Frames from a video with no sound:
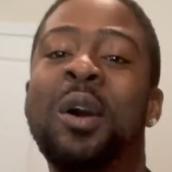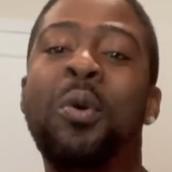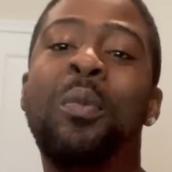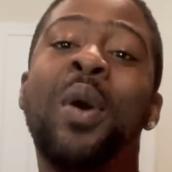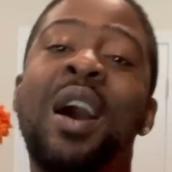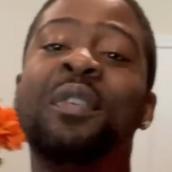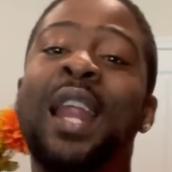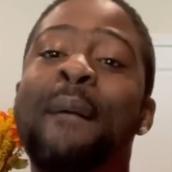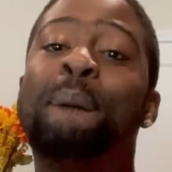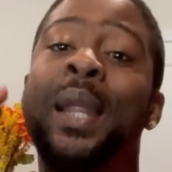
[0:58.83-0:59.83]
Hope we're having
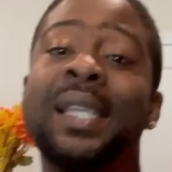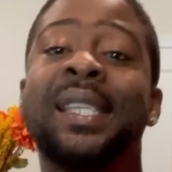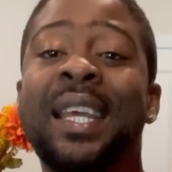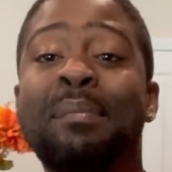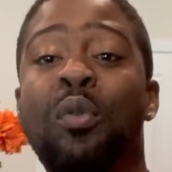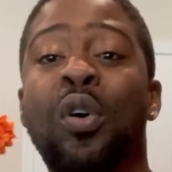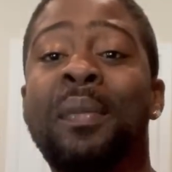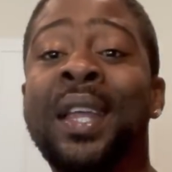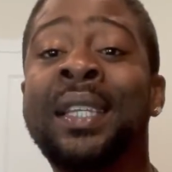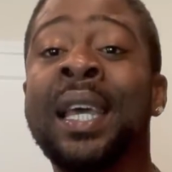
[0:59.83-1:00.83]
a blessed
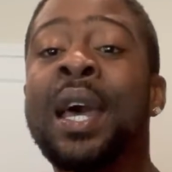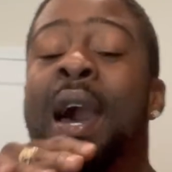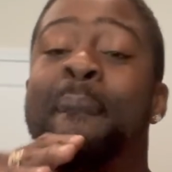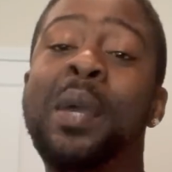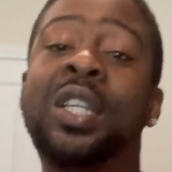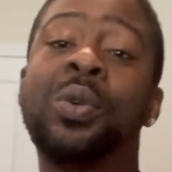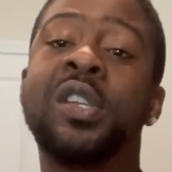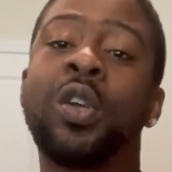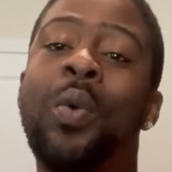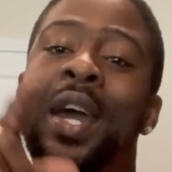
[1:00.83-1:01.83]
moment. And make sure it's
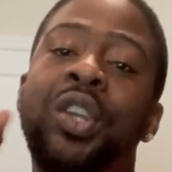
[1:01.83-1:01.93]
a way I